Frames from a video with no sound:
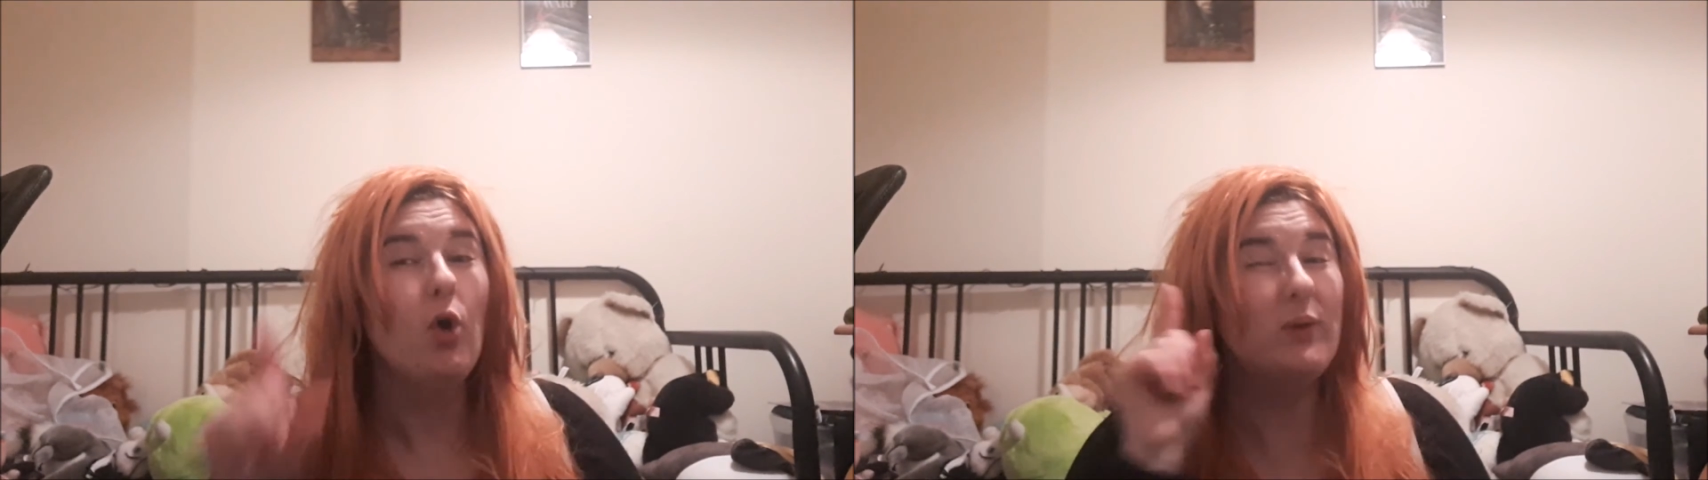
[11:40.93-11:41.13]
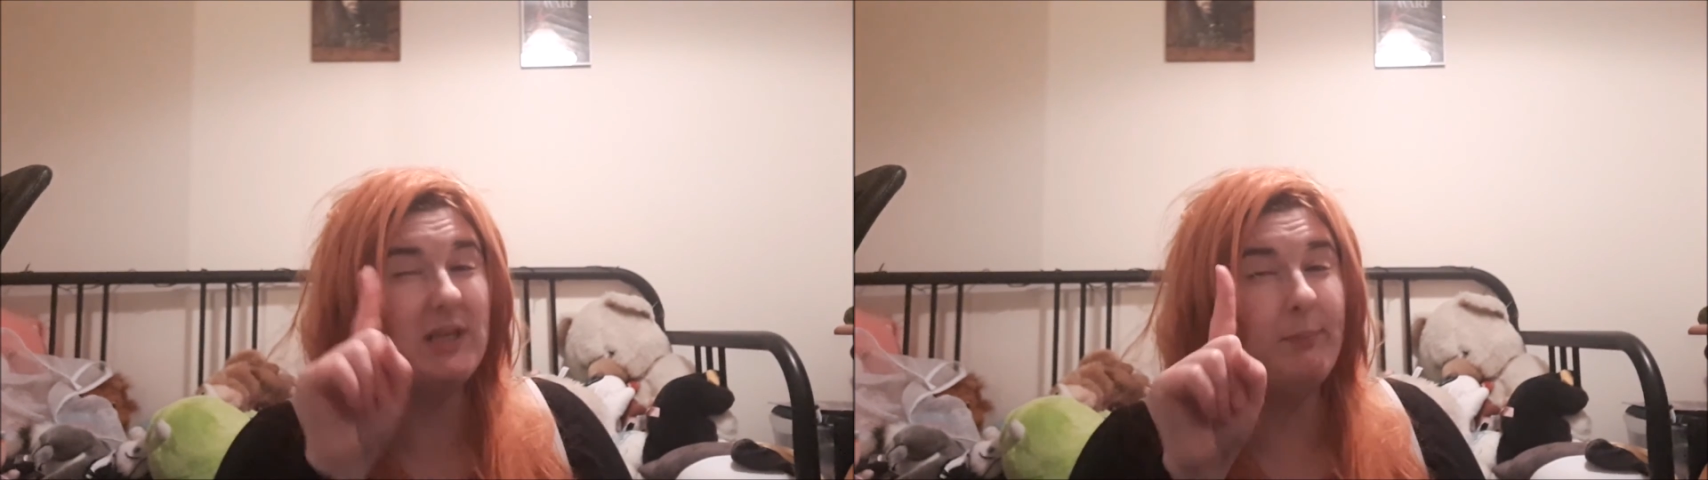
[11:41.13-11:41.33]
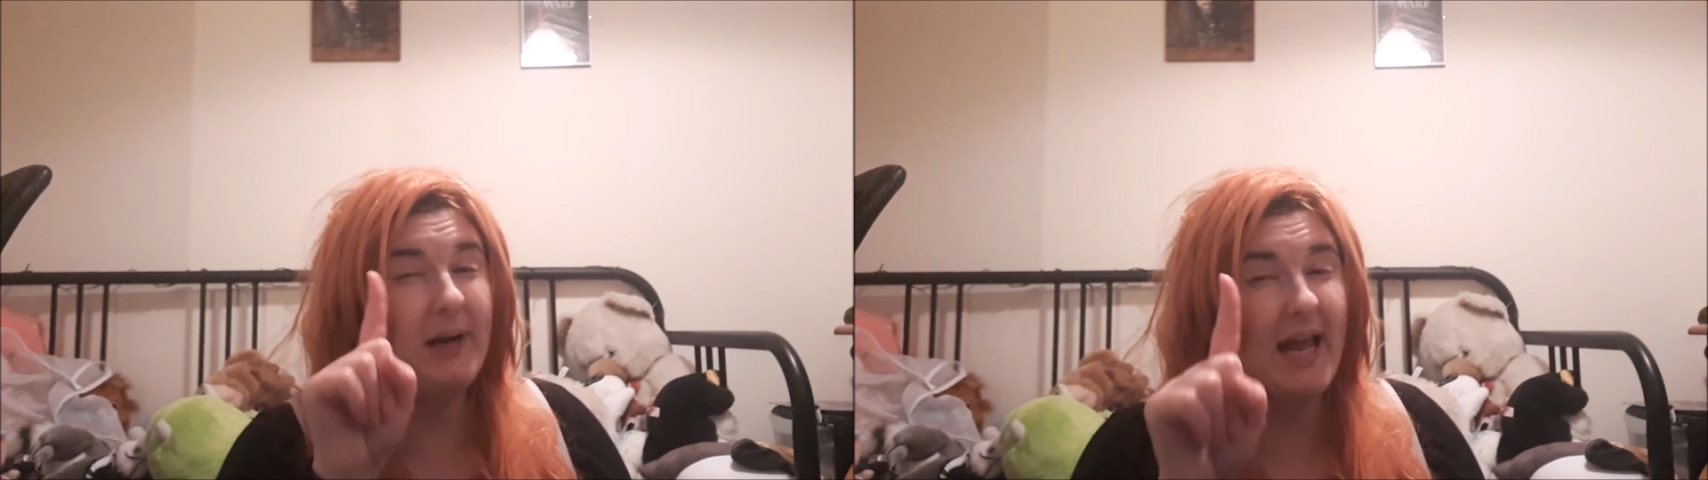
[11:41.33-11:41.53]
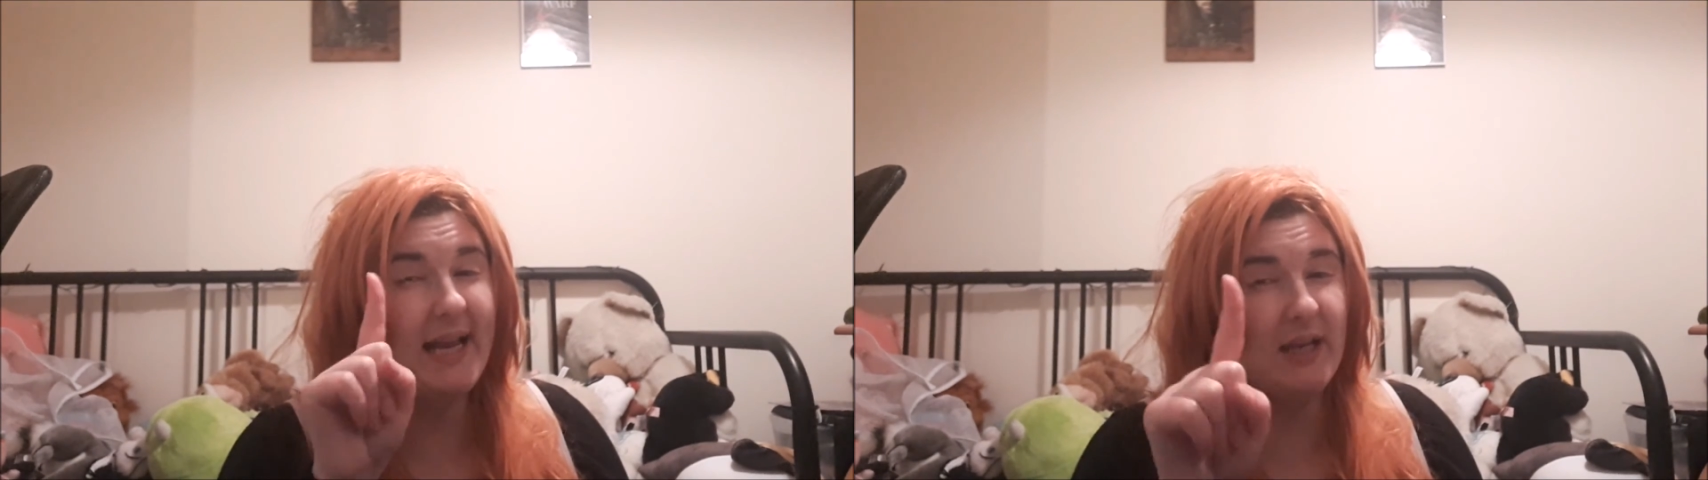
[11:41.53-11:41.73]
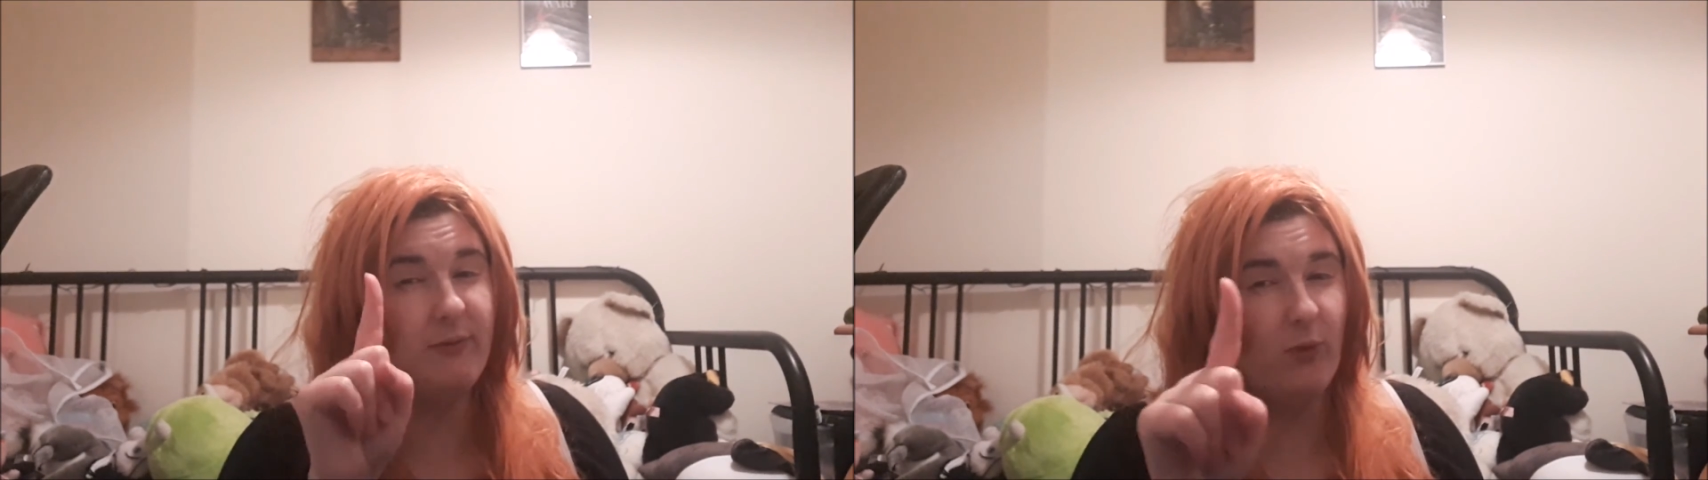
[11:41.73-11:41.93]
which I'm
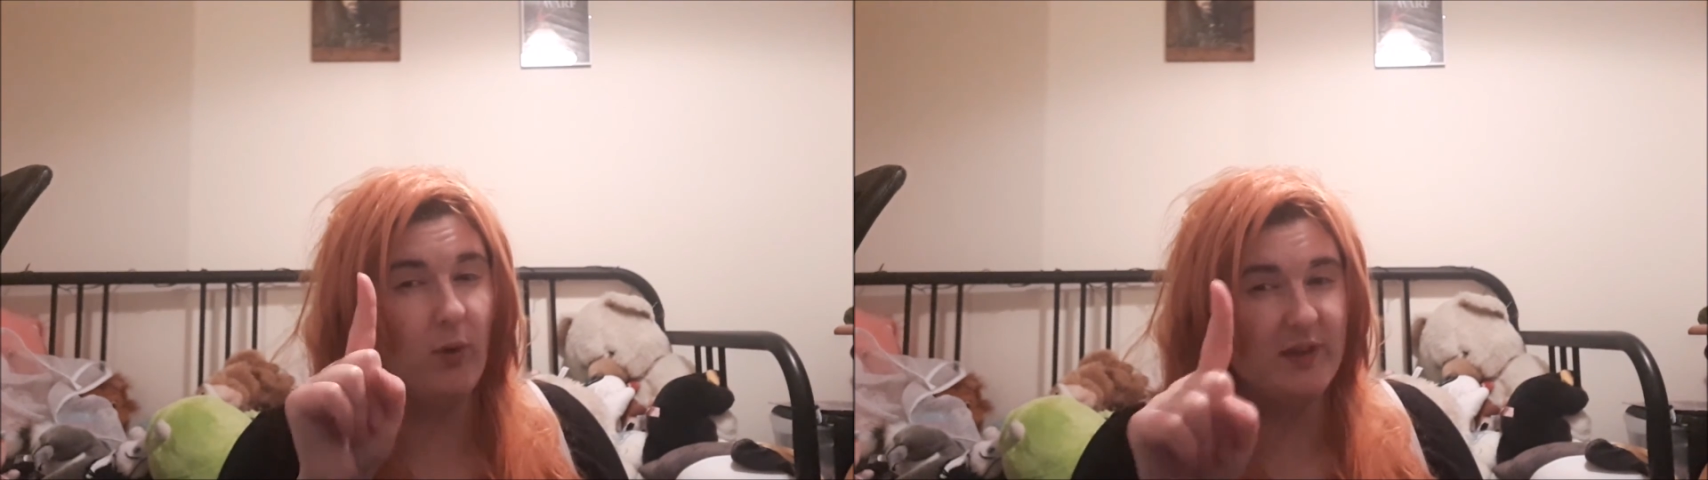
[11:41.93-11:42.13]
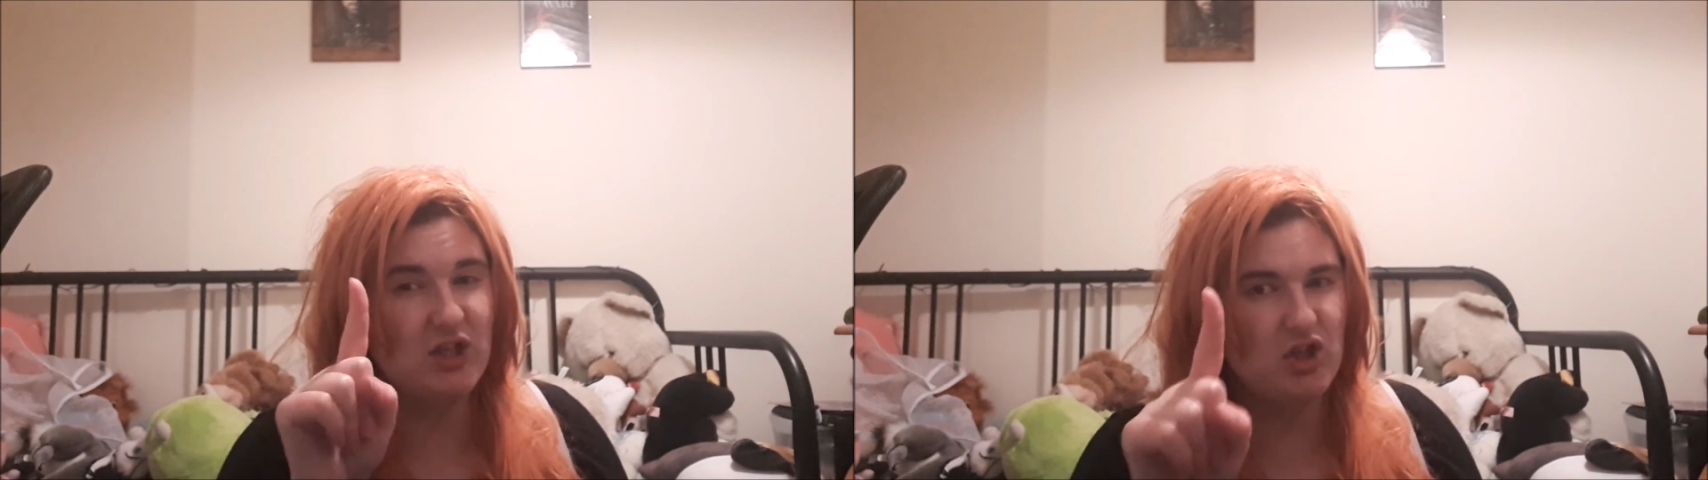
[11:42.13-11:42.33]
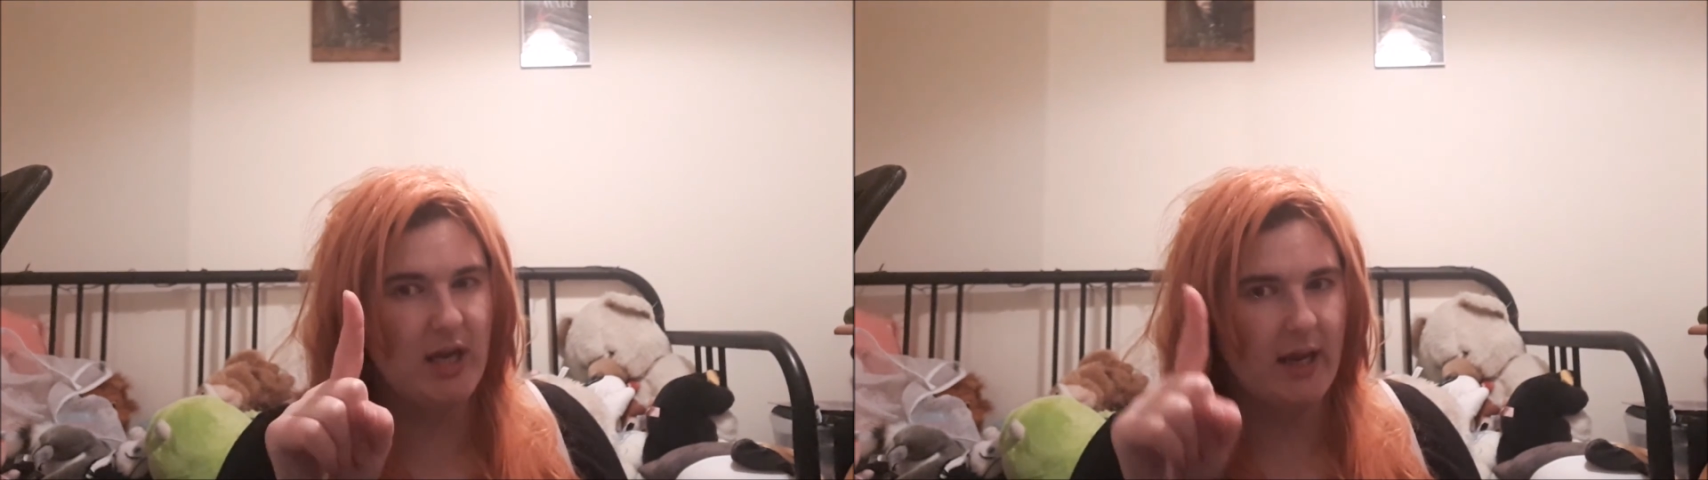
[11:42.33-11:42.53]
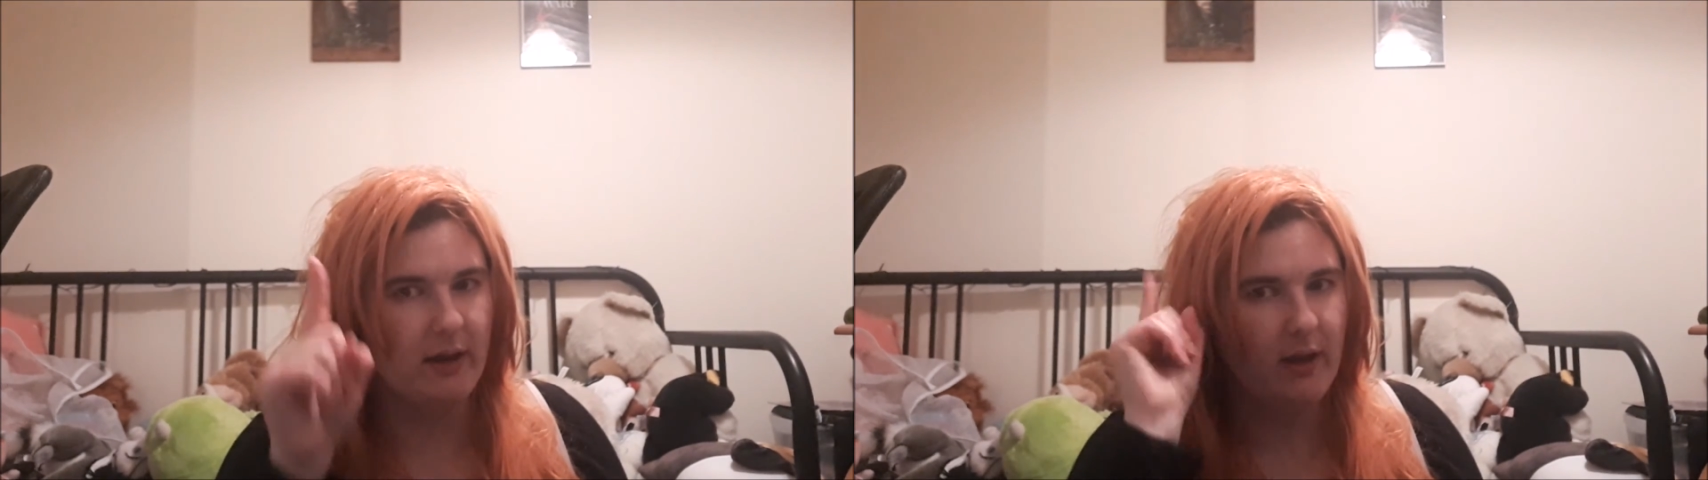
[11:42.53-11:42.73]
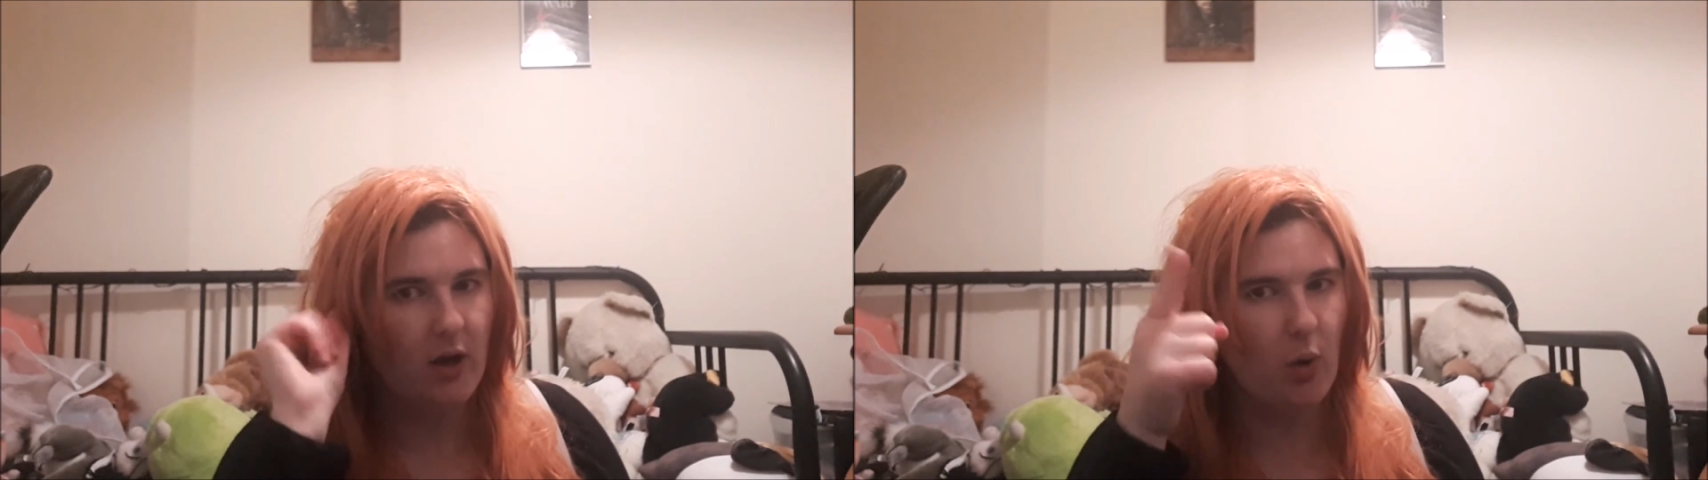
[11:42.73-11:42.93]
planning for this year.